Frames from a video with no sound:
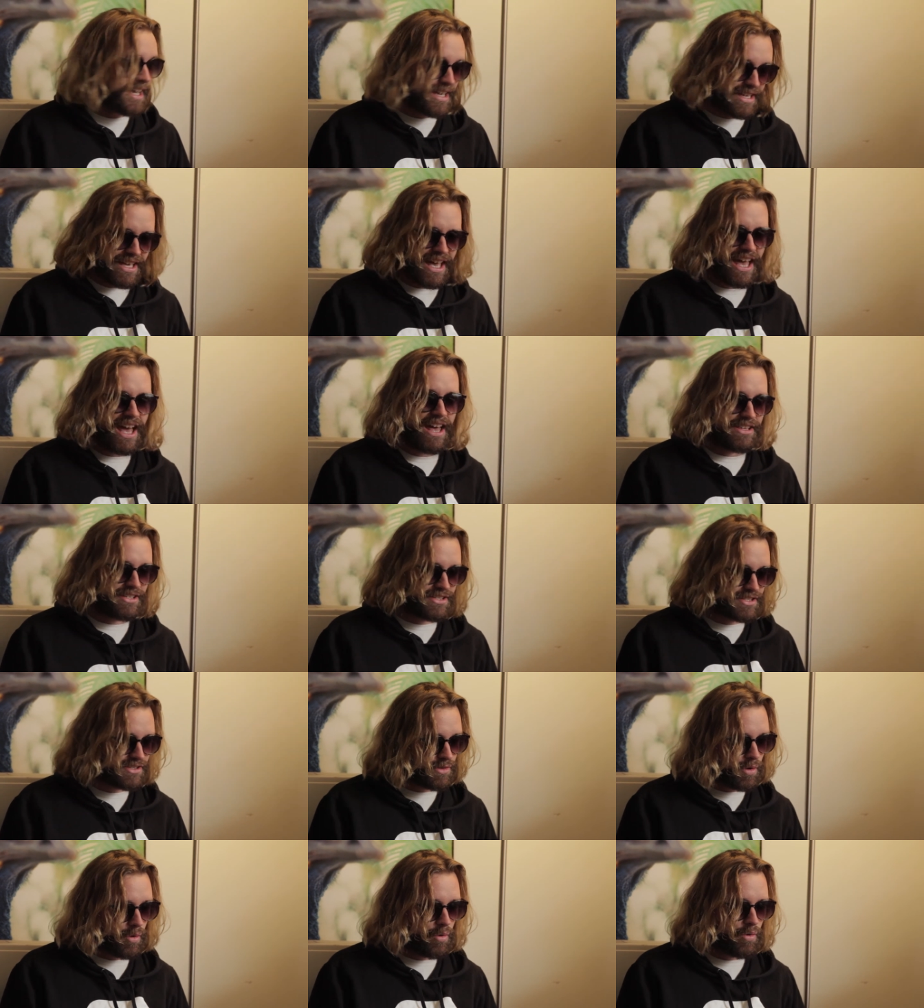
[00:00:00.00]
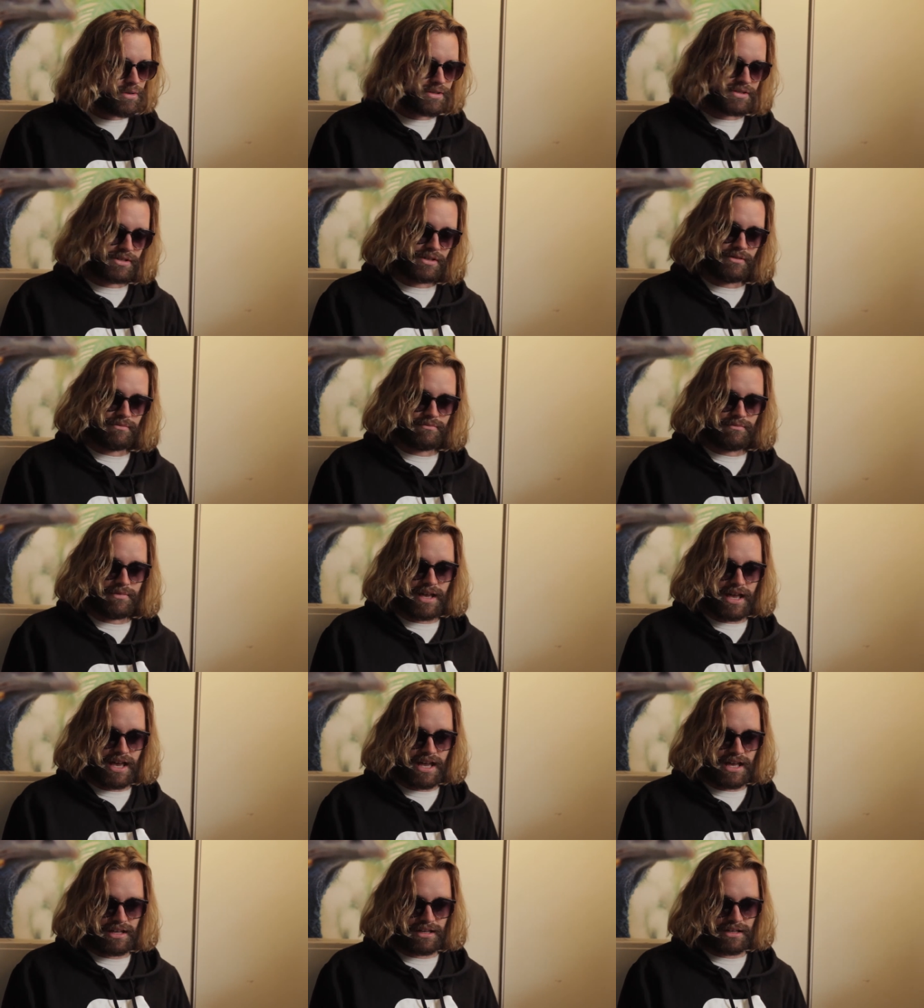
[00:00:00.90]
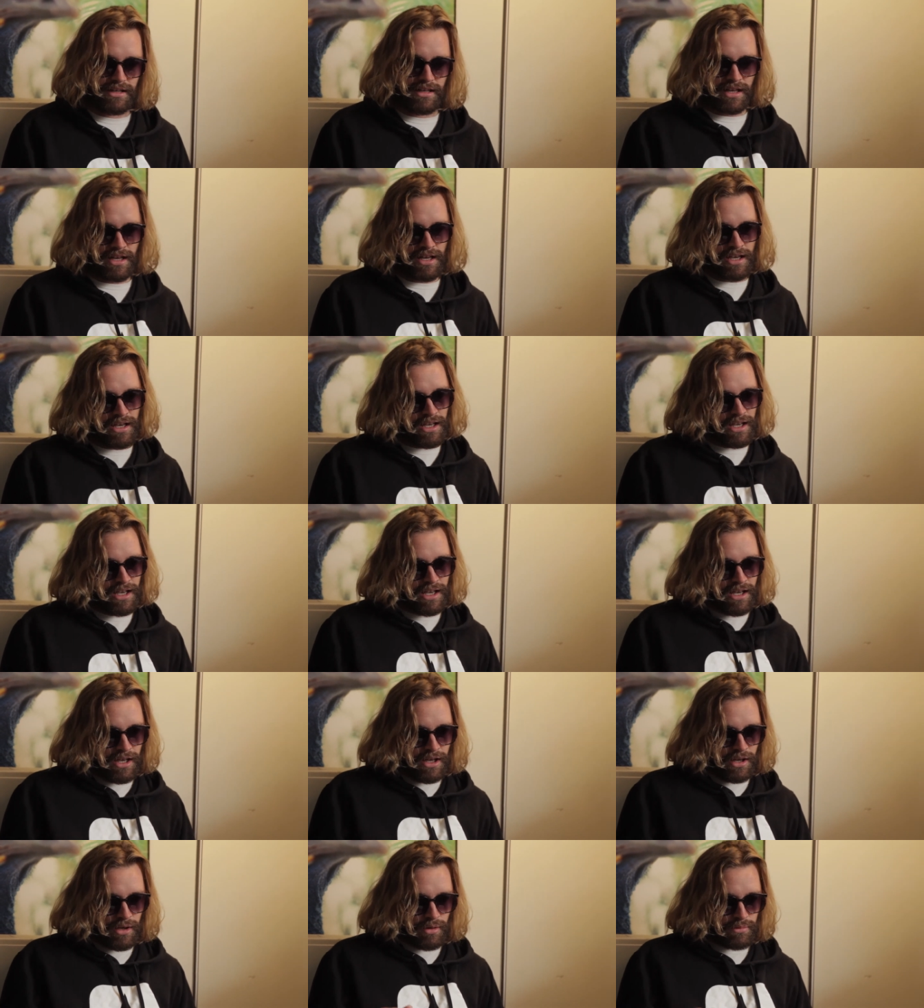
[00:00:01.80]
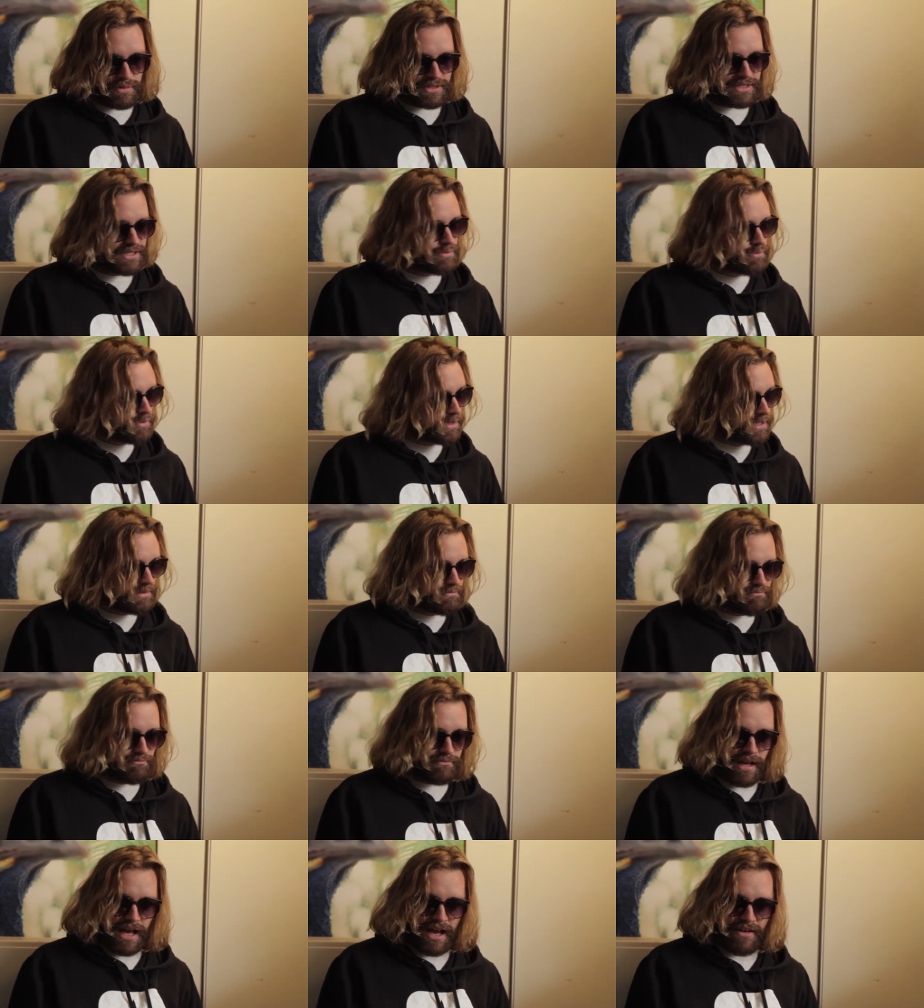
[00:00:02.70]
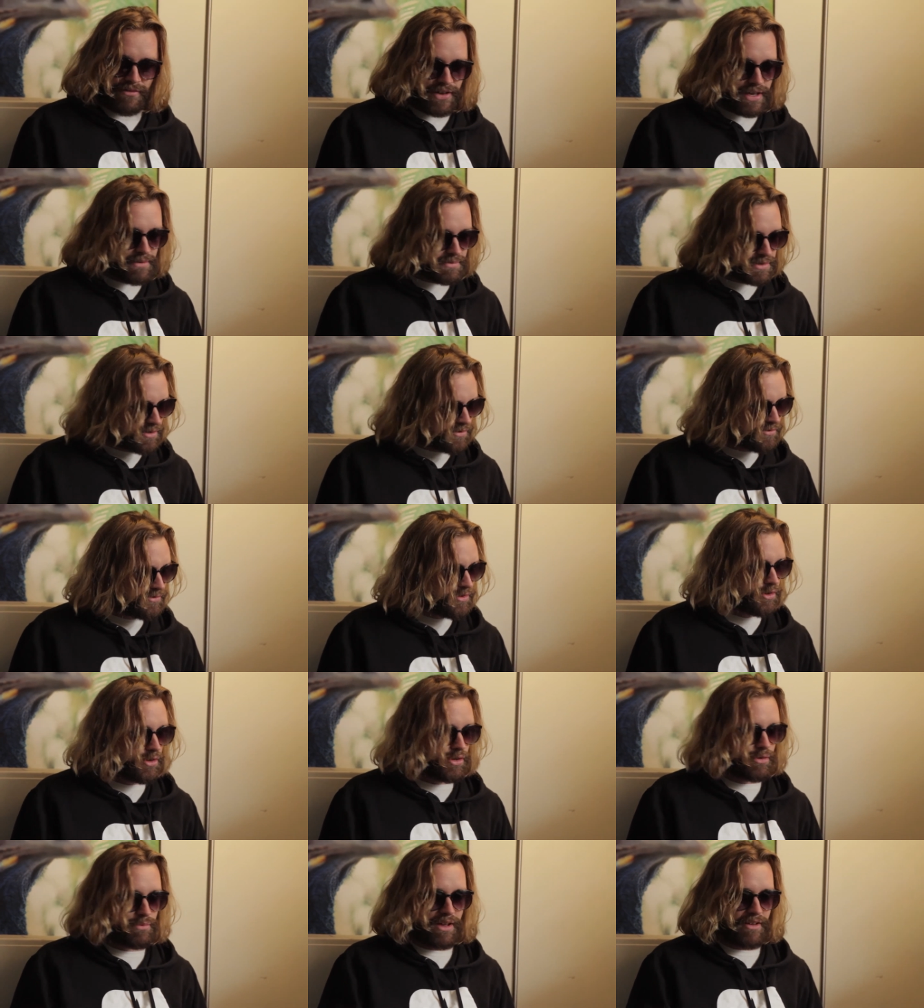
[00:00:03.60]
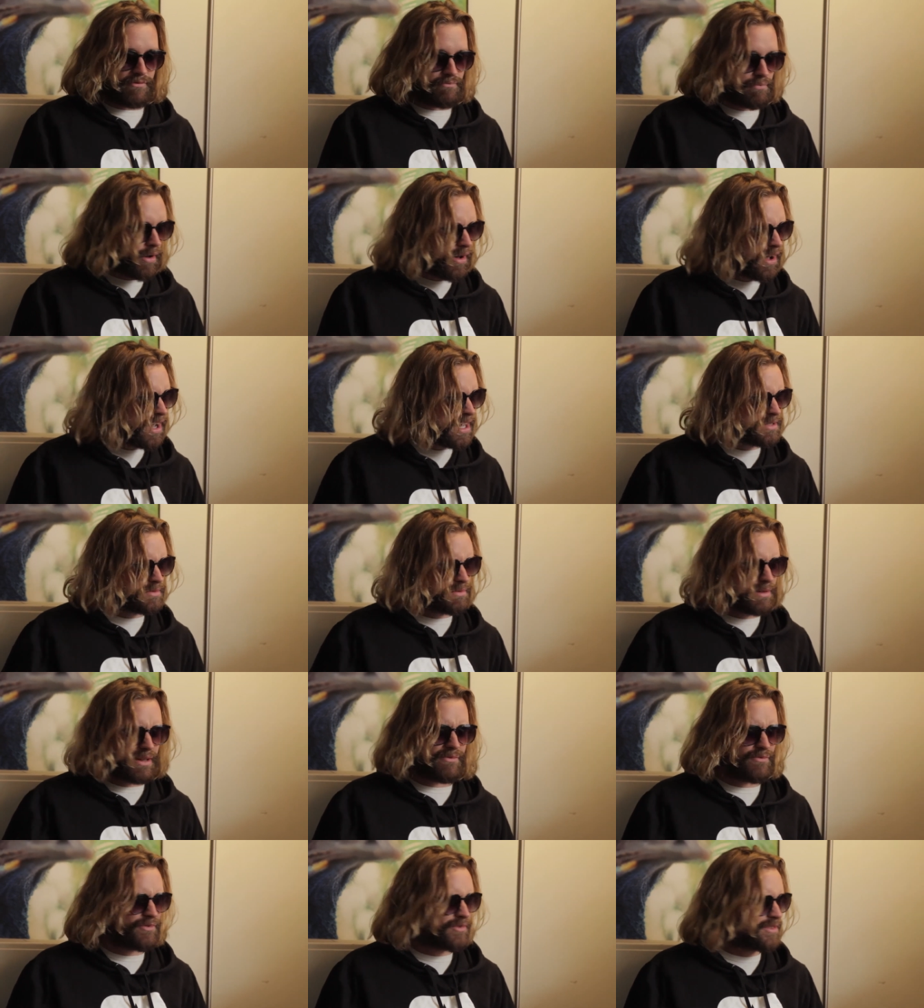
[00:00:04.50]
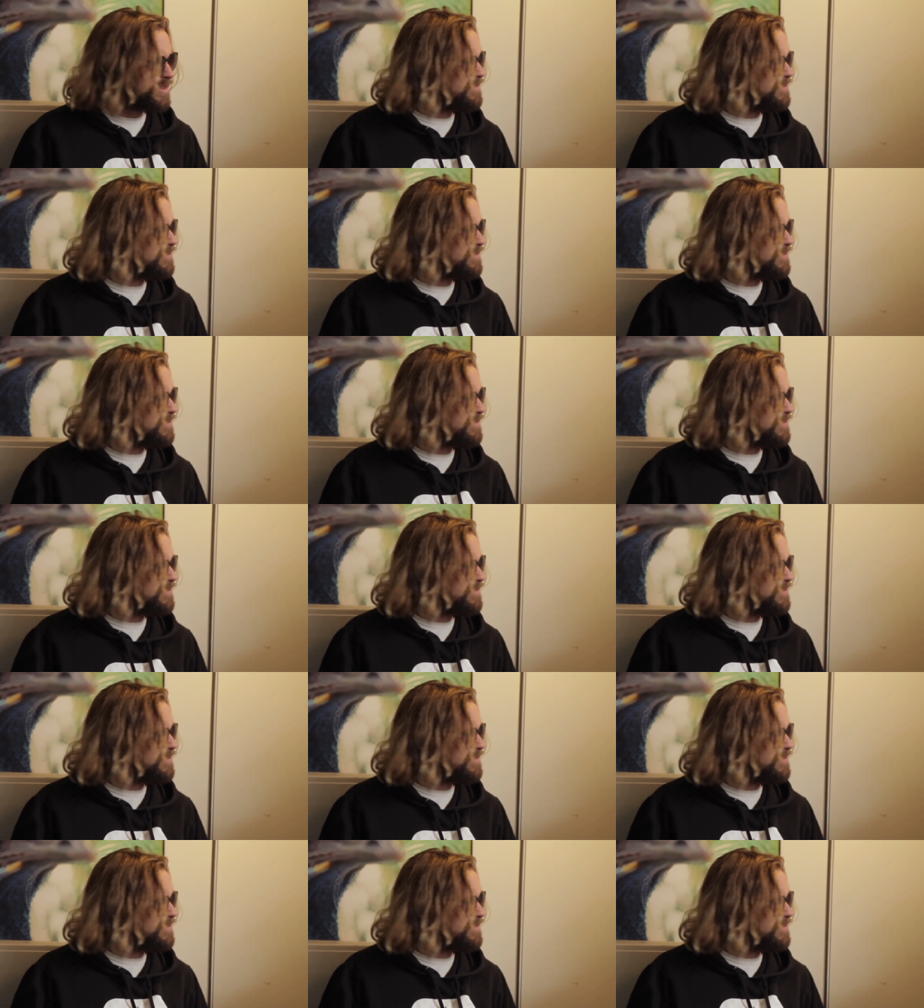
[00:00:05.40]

like, "Yeah, this is awesome," and we, we have heaps of food, we have pies, we have